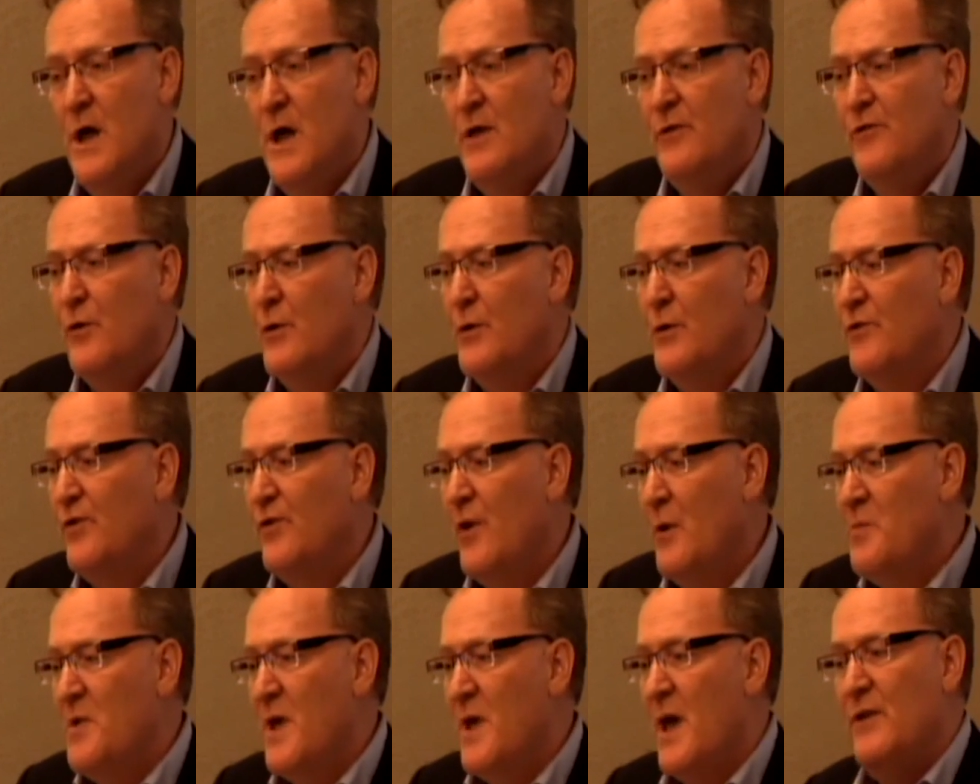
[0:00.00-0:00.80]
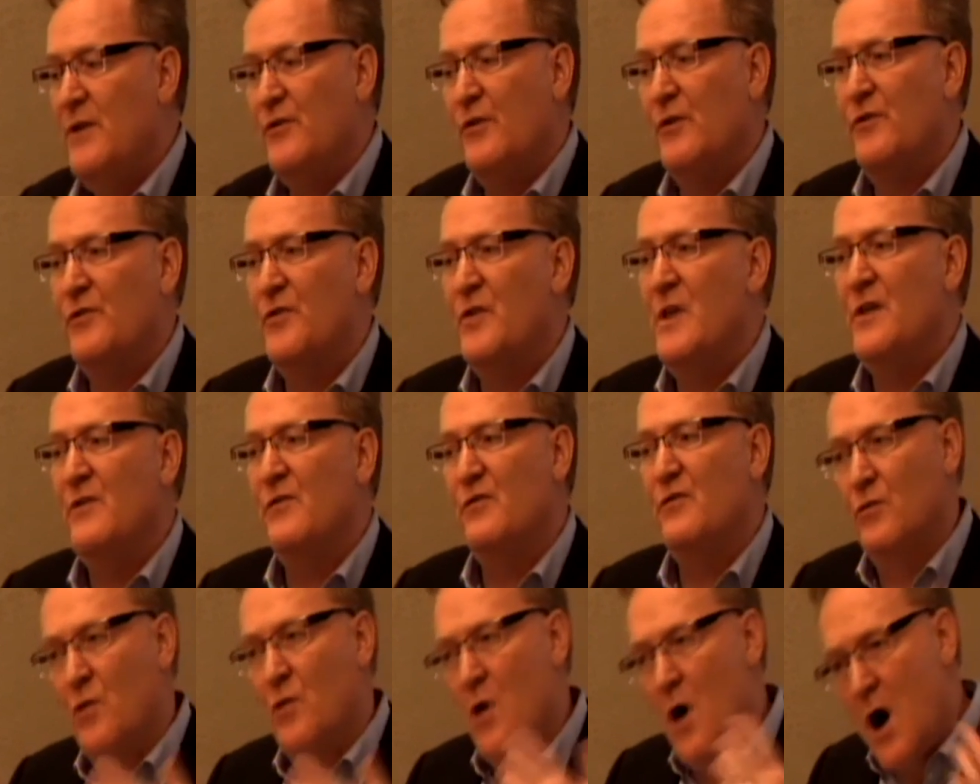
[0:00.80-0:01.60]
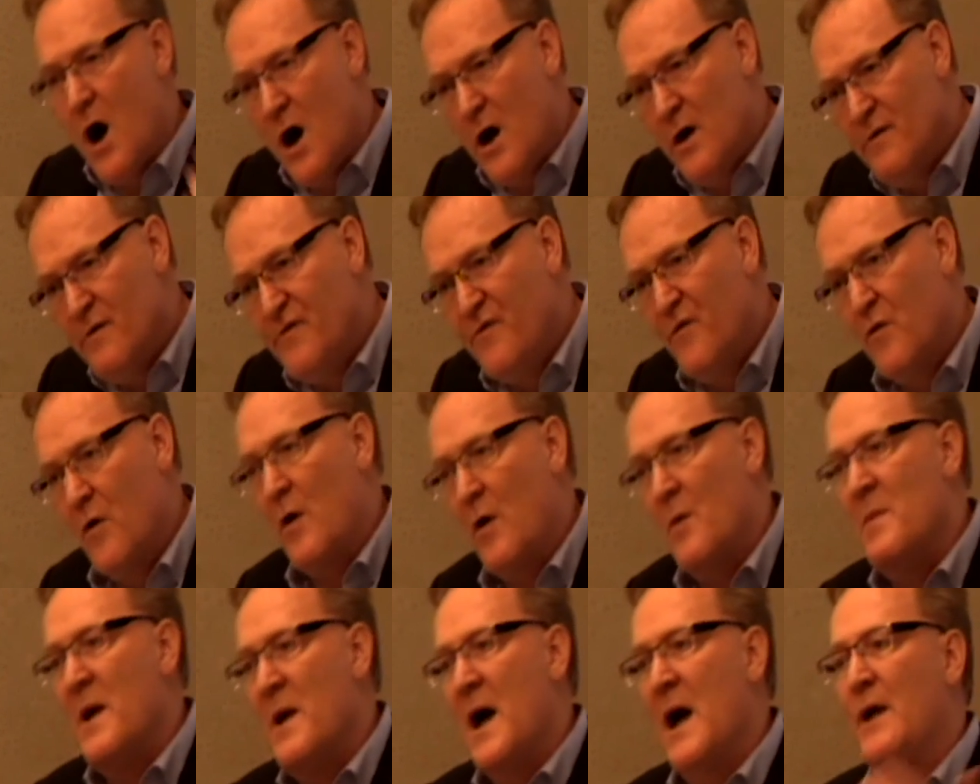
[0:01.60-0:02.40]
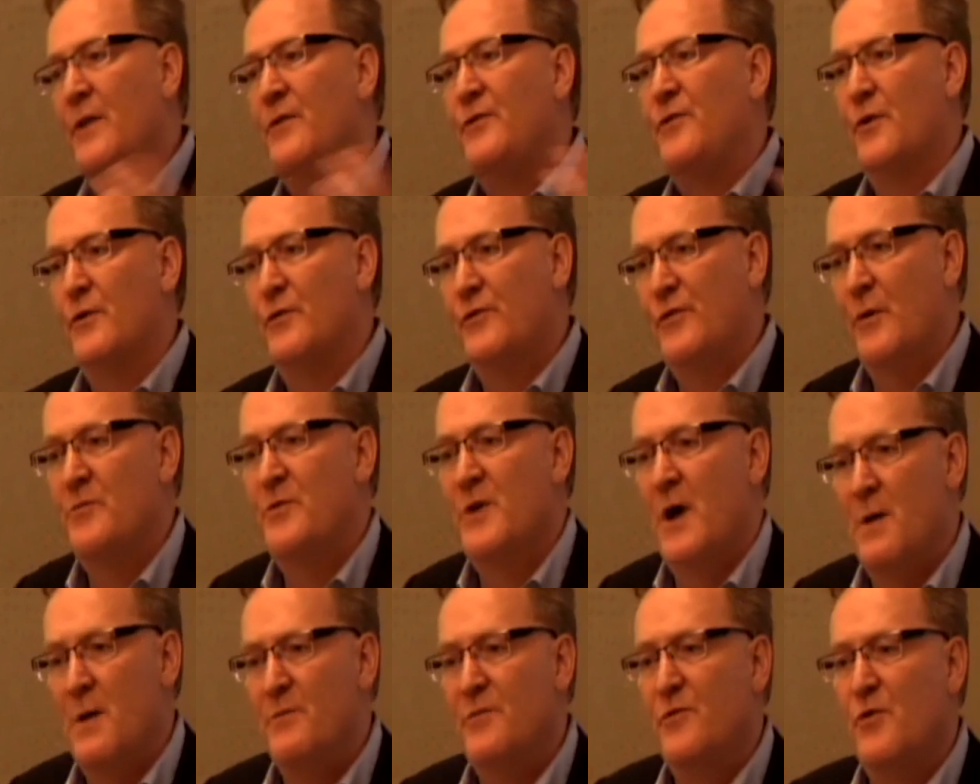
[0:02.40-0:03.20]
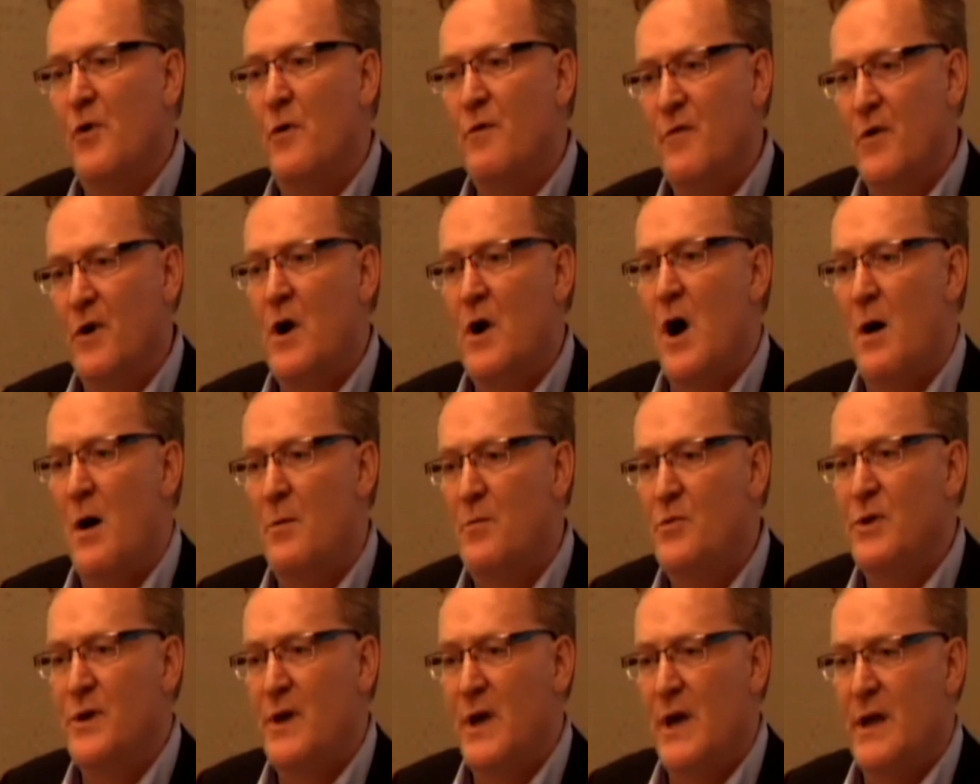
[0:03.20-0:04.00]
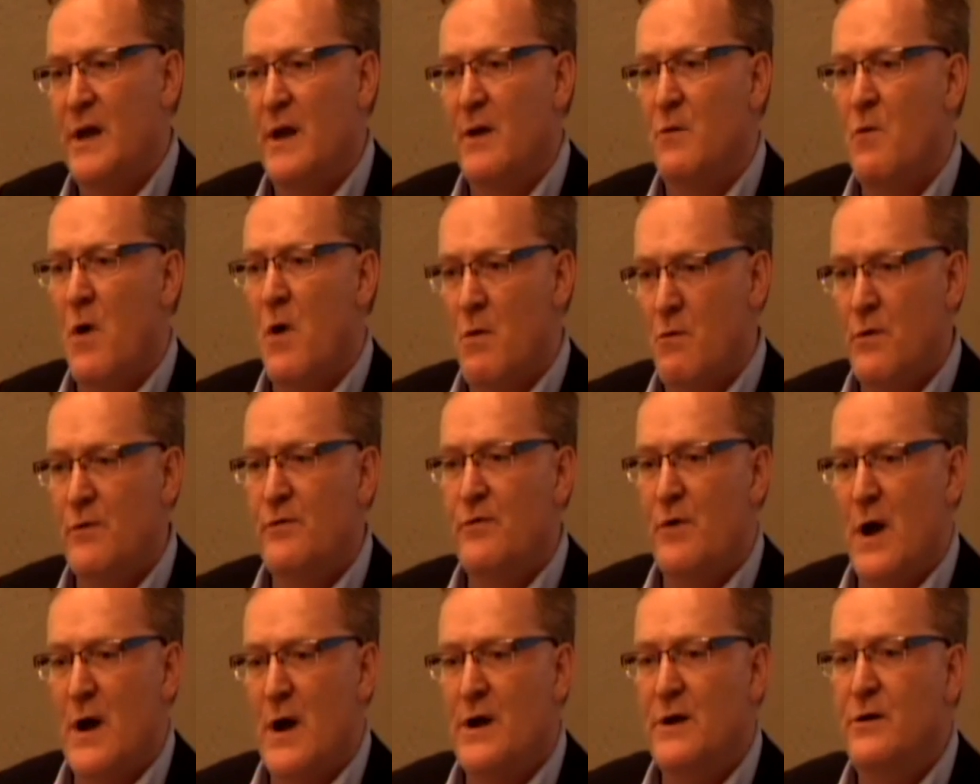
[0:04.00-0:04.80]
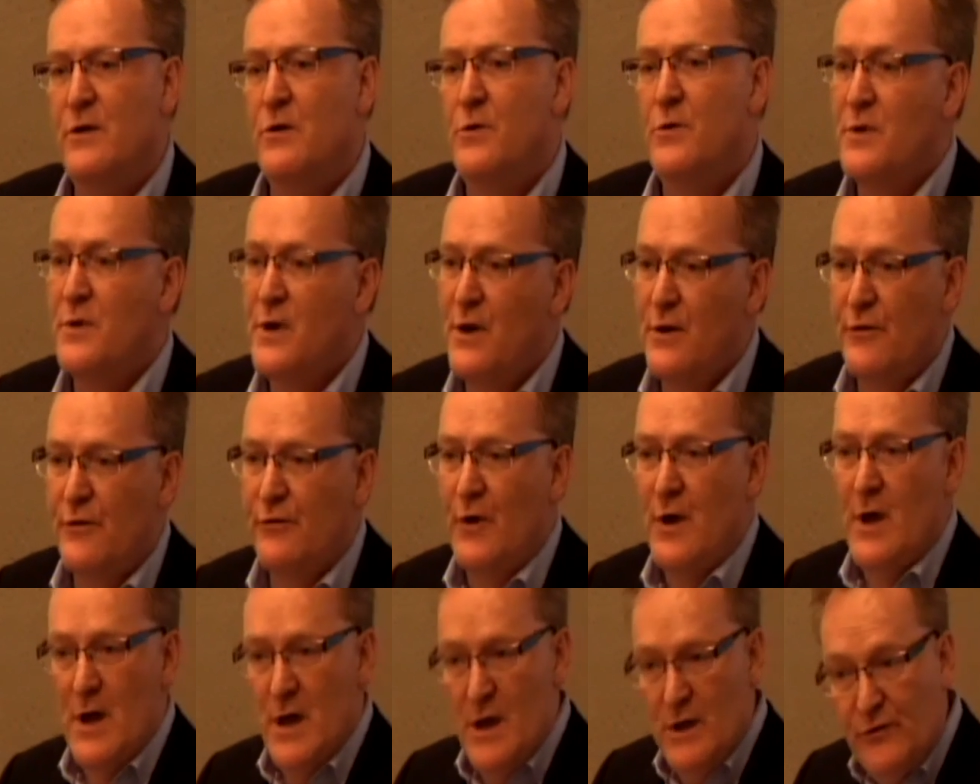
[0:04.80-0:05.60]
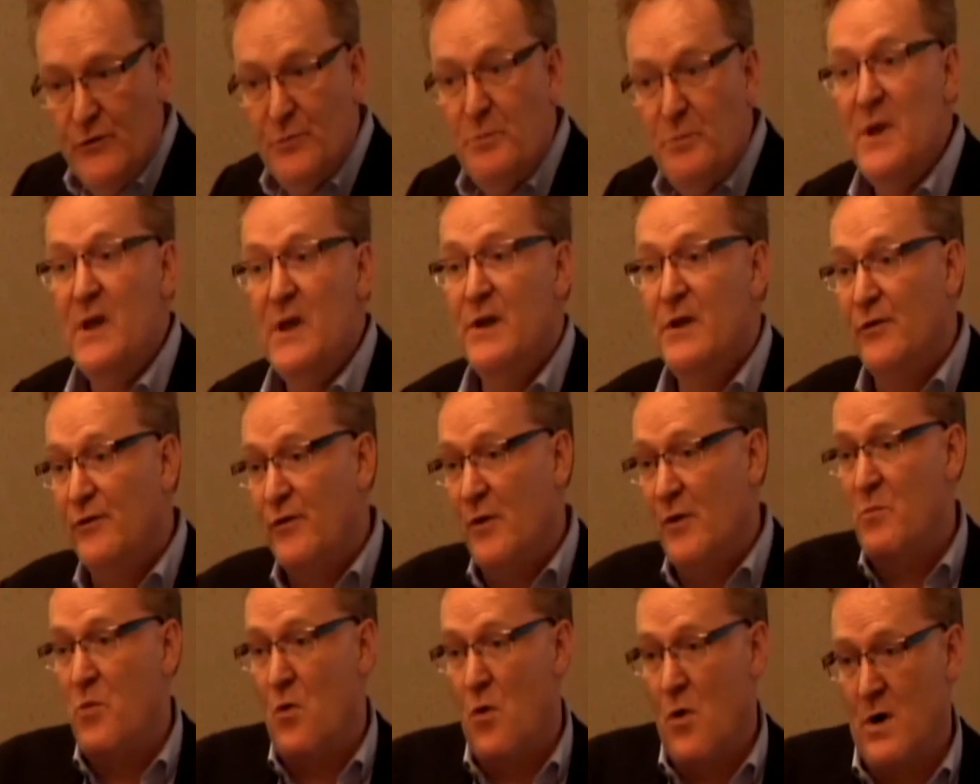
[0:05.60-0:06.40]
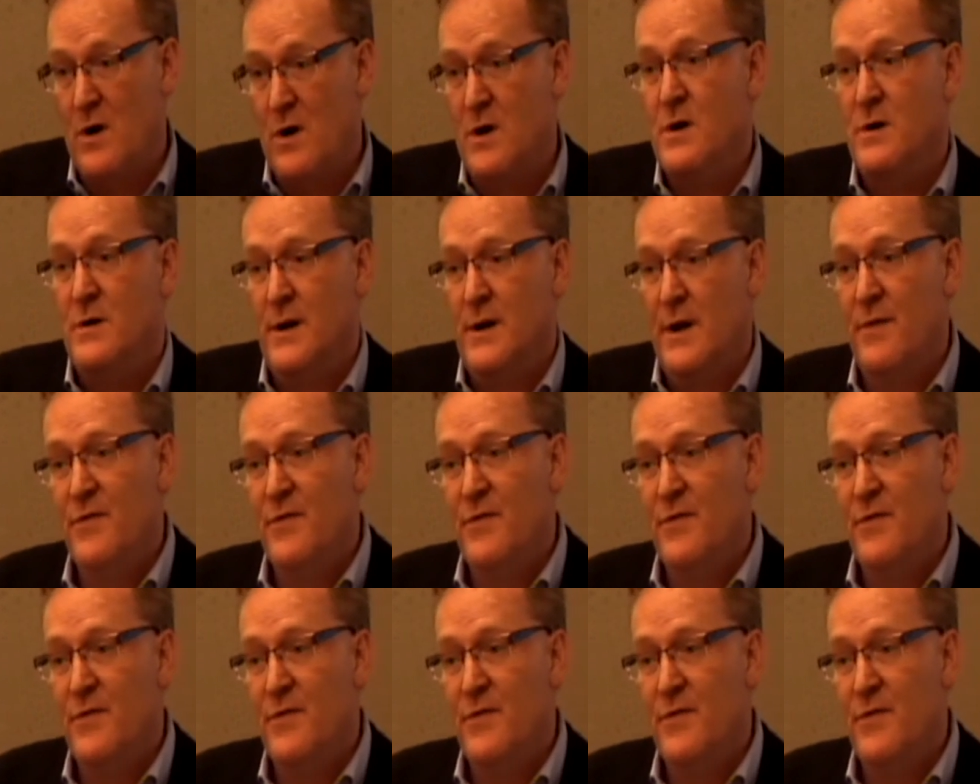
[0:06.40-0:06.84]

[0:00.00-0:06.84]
So in some cases, these long formats are sometimes overcomplicating what we're trying to do, because speed is important.